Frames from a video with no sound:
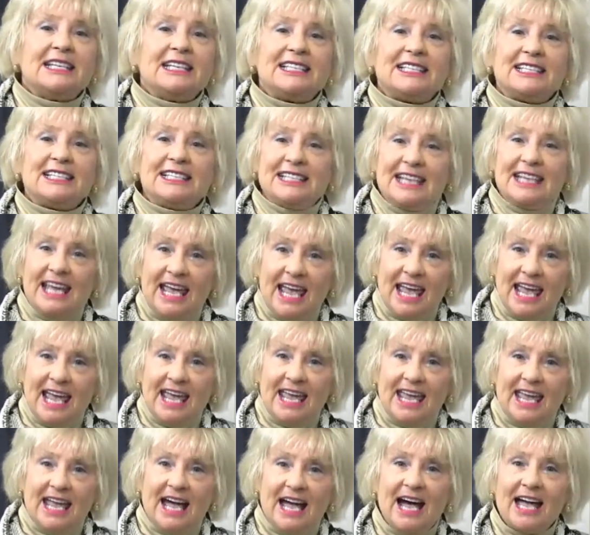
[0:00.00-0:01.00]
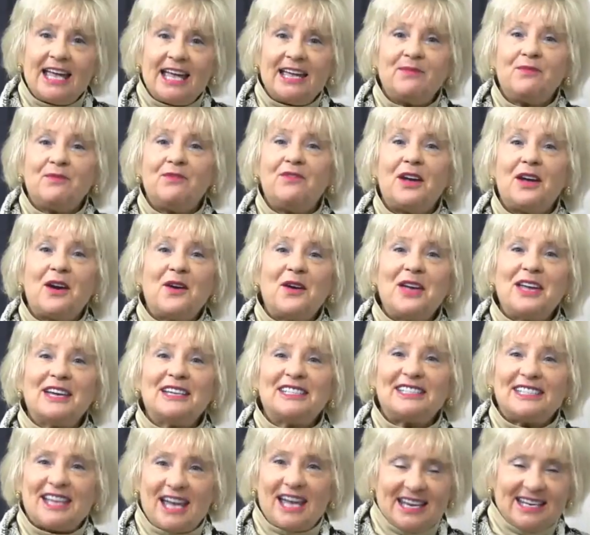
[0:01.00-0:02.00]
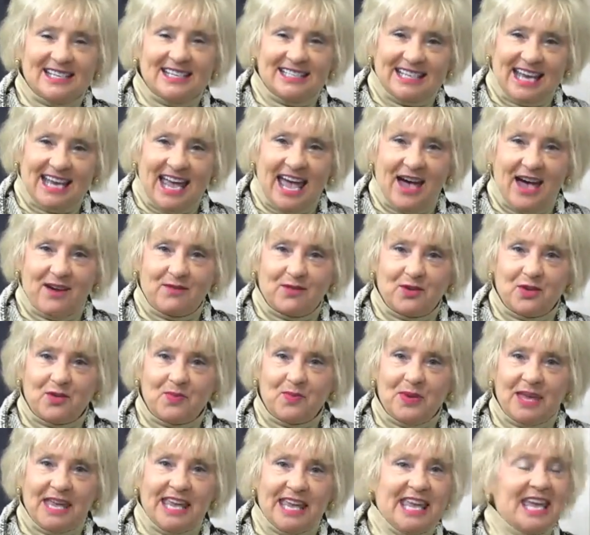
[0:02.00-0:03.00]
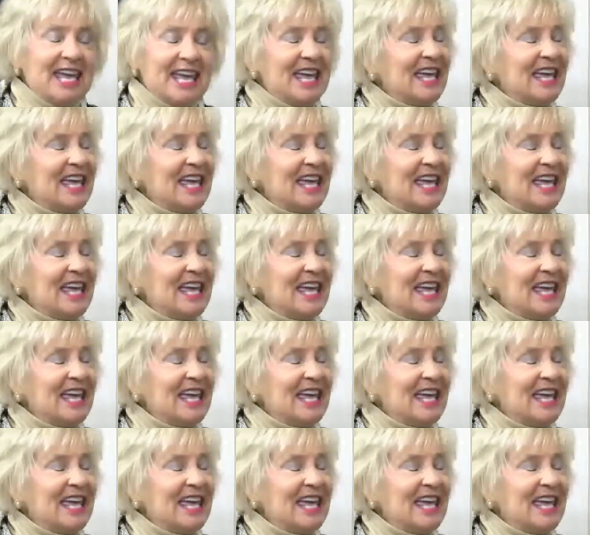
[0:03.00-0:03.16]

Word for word: Today, I am very excited to have with me